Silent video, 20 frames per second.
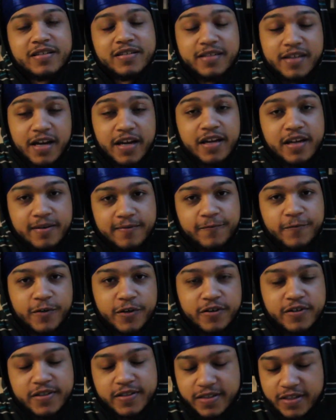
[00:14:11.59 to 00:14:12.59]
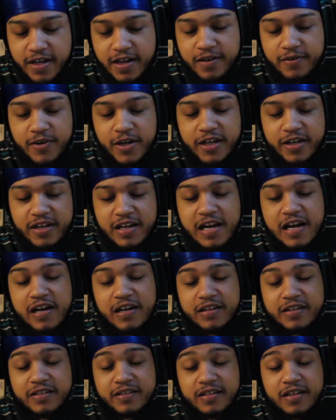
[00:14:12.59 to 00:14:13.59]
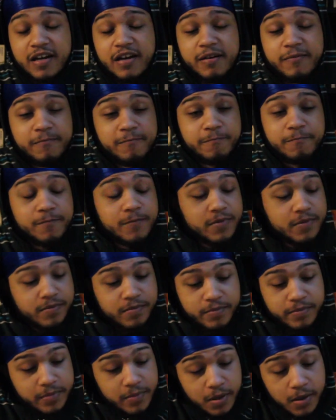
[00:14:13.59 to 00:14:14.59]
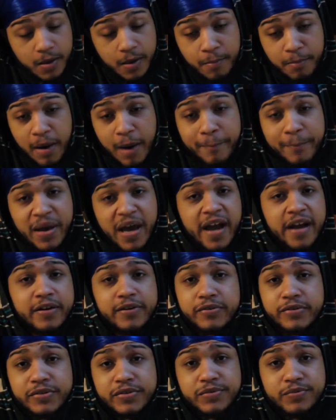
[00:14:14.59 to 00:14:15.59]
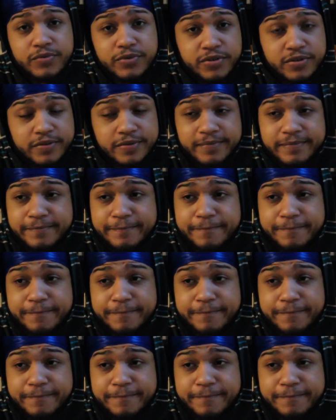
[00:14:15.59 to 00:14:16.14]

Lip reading: Because I am very sad right now because my Packers